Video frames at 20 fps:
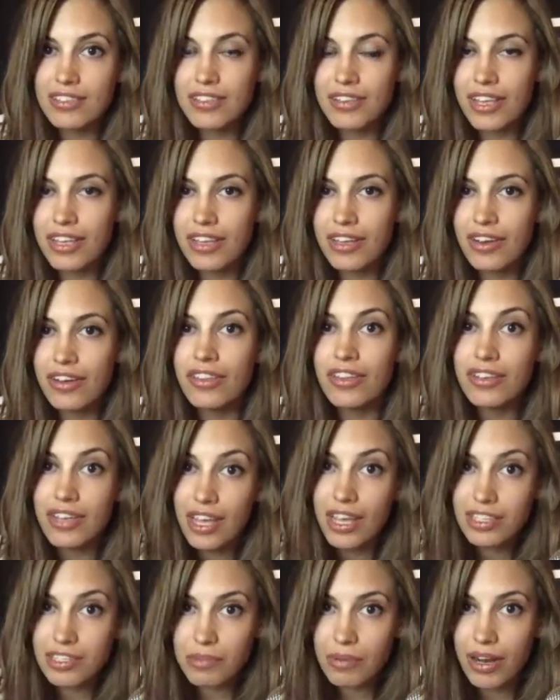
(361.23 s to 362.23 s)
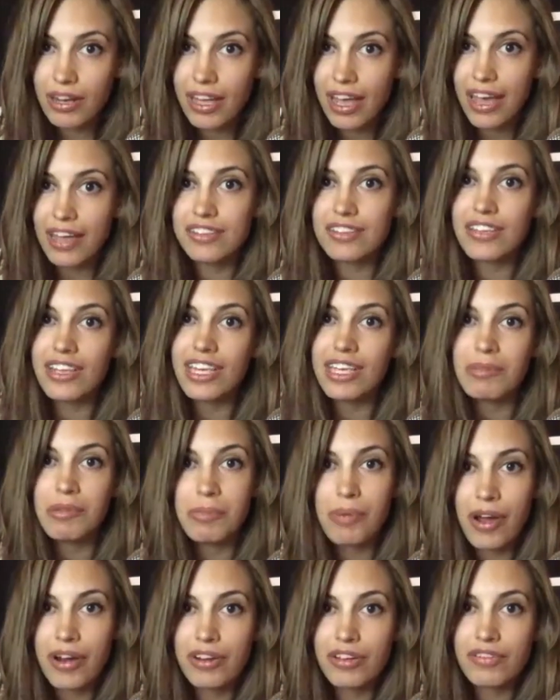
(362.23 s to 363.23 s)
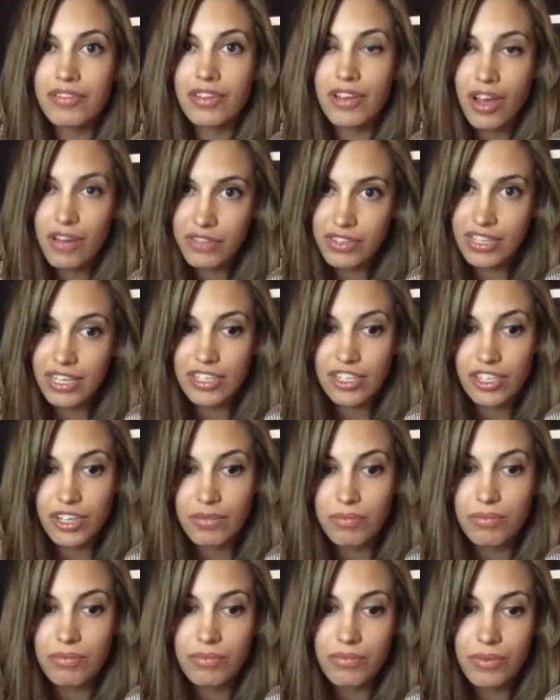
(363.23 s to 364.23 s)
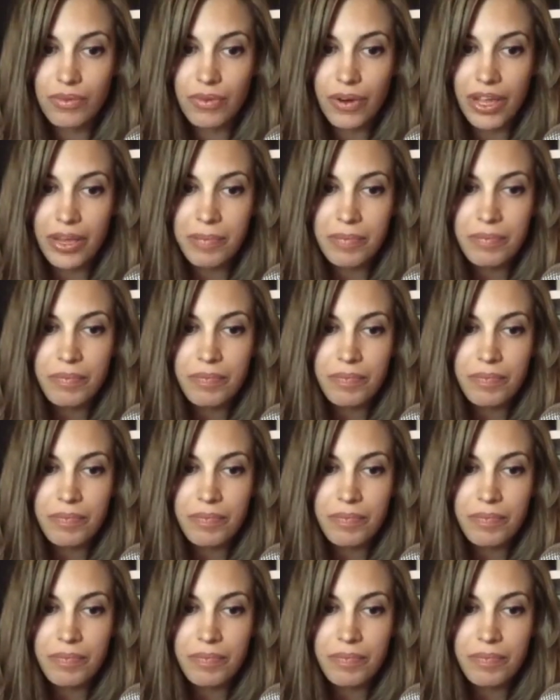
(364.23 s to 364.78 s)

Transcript: or the next broadcast so they can be part of the conversation, right?